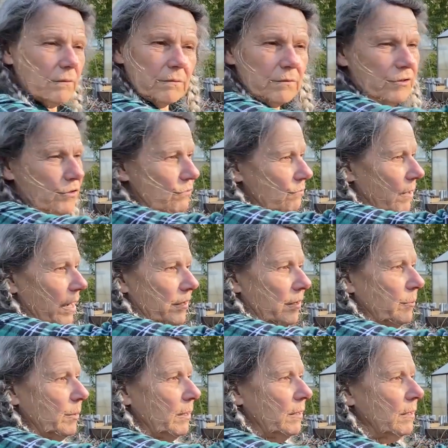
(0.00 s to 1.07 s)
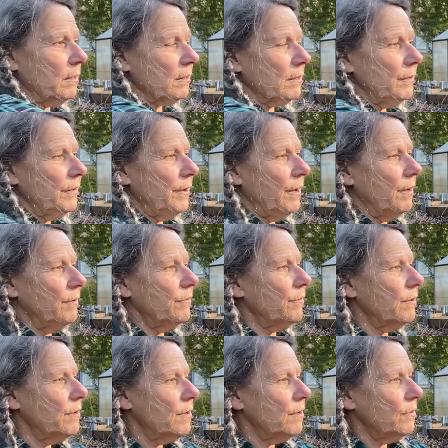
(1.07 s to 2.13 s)
just right up here, and
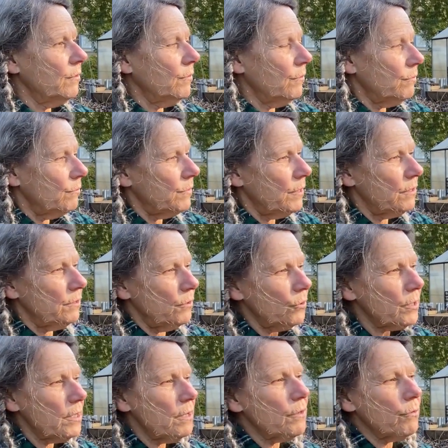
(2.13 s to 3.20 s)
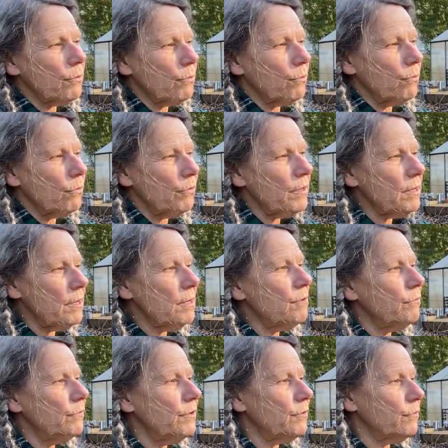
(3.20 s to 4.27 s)
we're looking and thinking
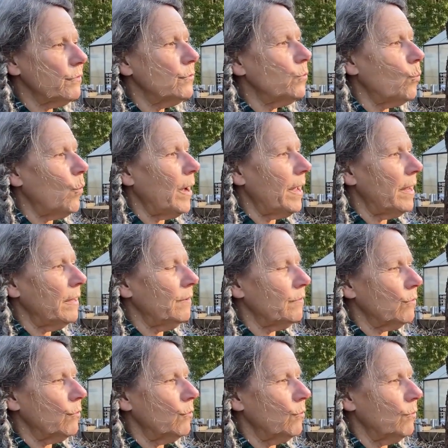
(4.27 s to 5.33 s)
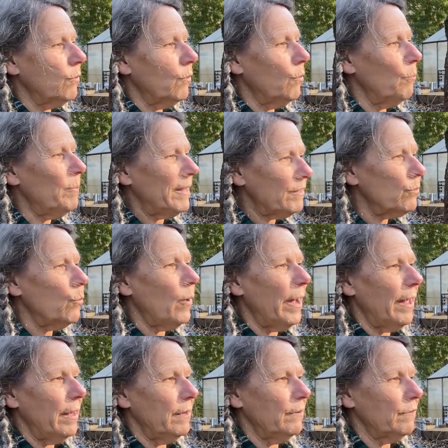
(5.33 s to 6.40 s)
of different ways or better
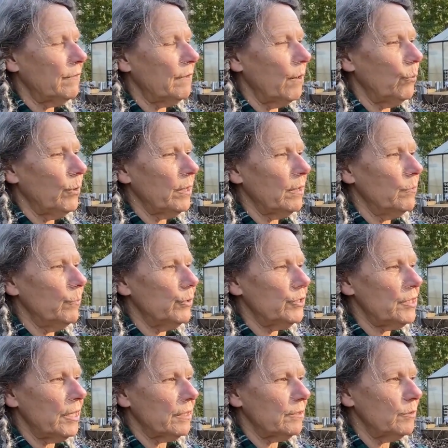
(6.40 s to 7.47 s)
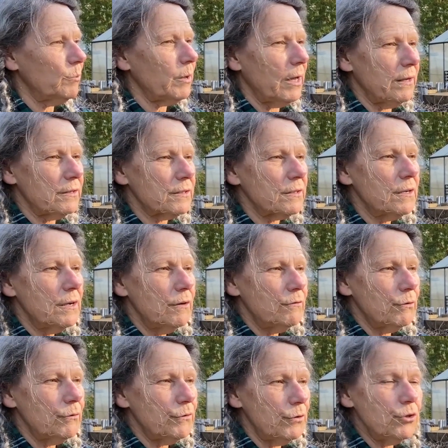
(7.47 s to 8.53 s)
ways that we can protect the place
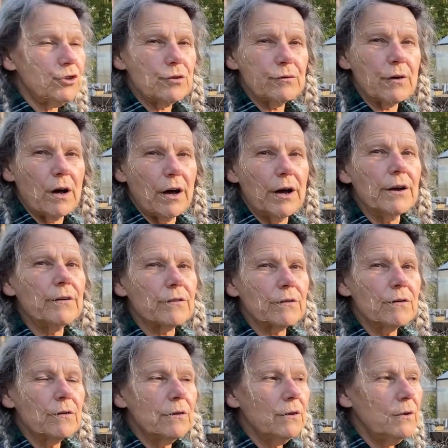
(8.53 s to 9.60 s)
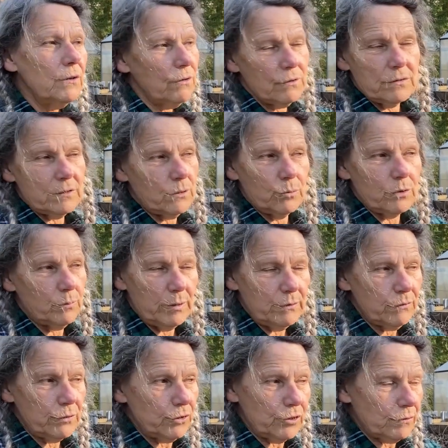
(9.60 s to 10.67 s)
for future fires, because there will be
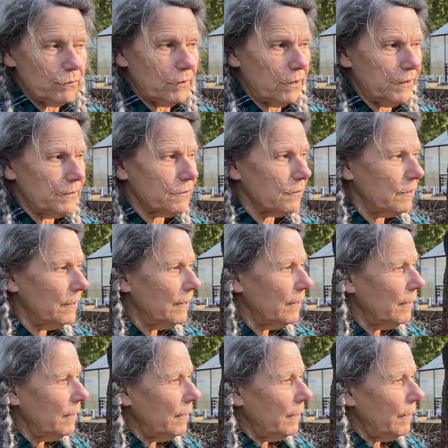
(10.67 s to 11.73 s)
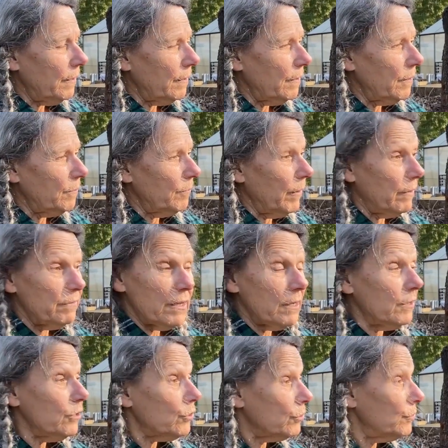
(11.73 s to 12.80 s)
future fires. And that
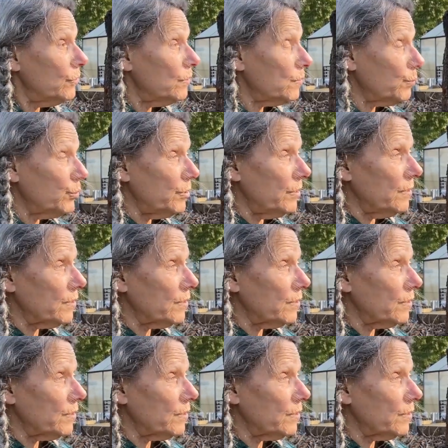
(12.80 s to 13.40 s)
includes putting